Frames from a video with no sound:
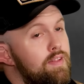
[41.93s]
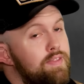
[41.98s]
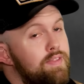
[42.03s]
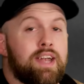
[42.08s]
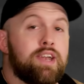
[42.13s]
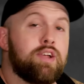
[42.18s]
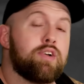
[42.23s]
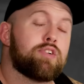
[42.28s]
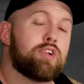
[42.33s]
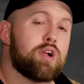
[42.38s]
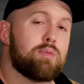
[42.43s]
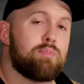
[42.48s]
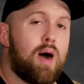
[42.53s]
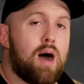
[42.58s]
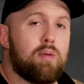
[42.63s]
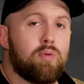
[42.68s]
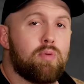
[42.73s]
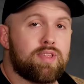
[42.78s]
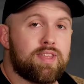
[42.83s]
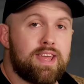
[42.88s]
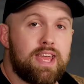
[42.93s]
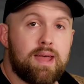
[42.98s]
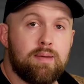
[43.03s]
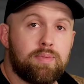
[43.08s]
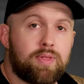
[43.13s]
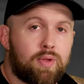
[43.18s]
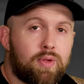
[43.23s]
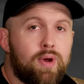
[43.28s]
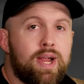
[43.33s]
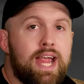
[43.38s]
That nuclear bomb was the
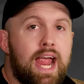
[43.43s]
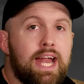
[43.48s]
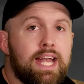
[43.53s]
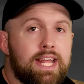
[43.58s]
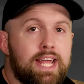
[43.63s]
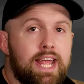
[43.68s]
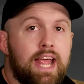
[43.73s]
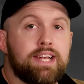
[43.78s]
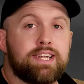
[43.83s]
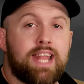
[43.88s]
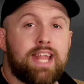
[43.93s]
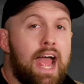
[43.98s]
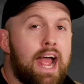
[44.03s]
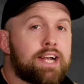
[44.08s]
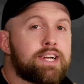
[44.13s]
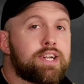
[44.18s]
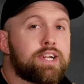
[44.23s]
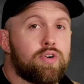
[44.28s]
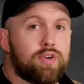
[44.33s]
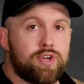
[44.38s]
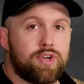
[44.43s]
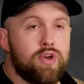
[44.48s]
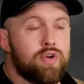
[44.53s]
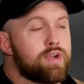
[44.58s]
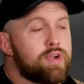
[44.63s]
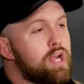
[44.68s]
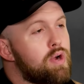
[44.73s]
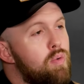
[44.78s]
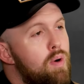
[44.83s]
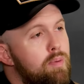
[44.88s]
M388 tactical nuke
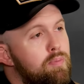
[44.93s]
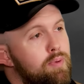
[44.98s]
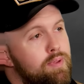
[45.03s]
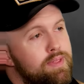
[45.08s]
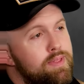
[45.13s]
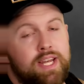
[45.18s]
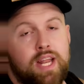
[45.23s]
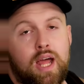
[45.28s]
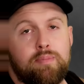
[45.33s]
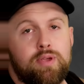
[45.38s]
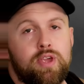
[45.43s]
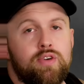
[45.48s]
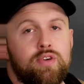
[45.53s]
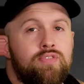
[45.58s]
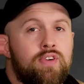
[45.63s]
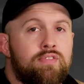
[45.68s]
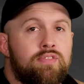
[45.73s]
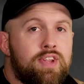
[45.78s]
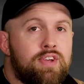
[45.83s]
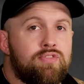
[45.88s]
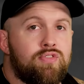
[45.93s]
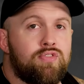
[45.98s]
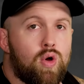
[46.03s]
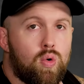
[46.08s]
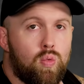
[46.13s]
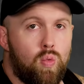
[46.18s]
equipped with the W54